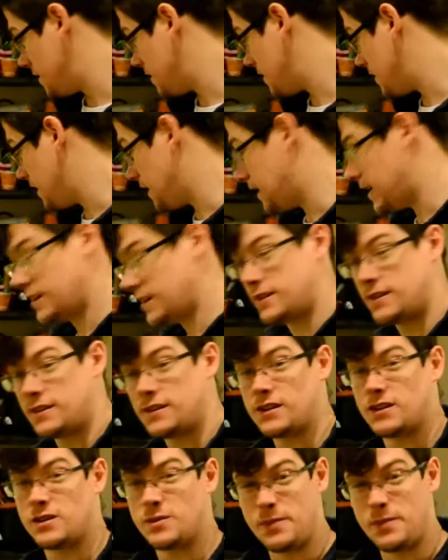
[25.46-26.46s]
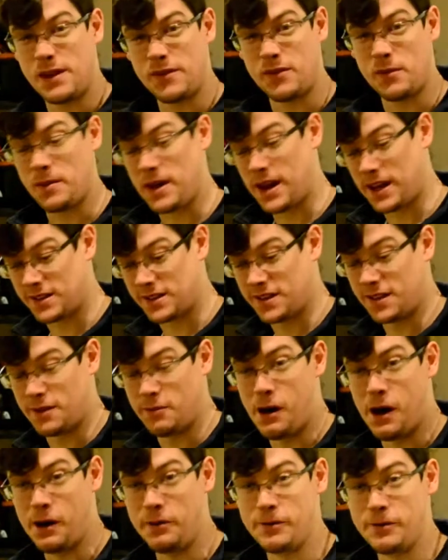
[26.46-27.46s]
and it's a bit of a mess at the
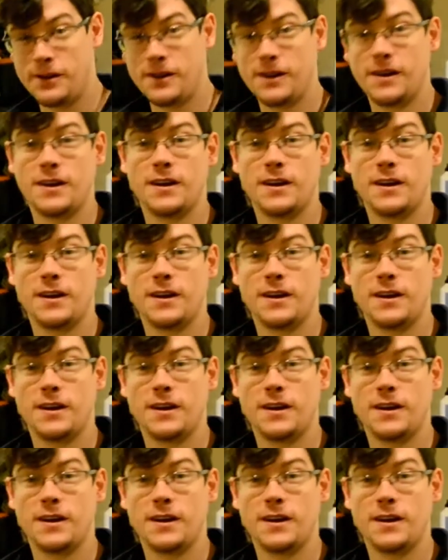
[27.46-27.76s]
moment,